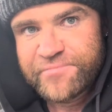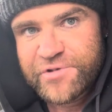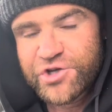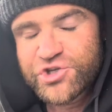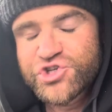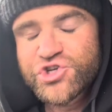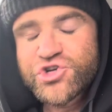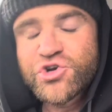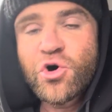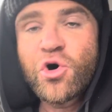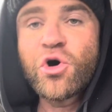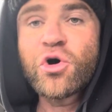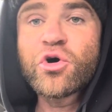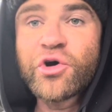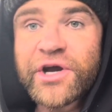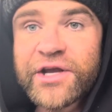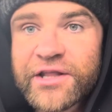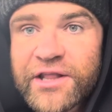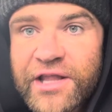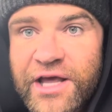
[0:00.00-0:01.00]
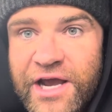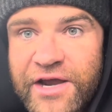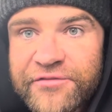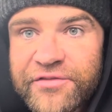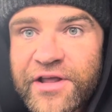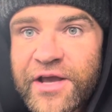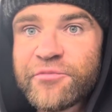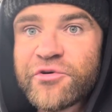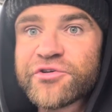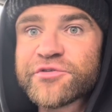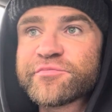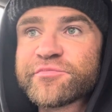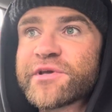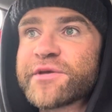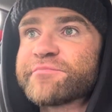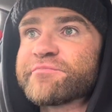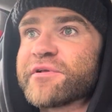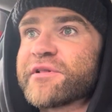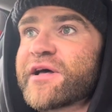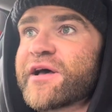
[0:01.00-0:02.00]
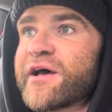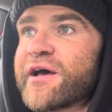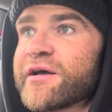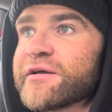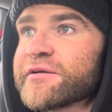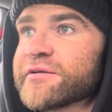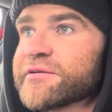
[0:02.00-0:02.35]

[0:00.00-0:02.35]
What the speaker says: shortcut in life like most people are,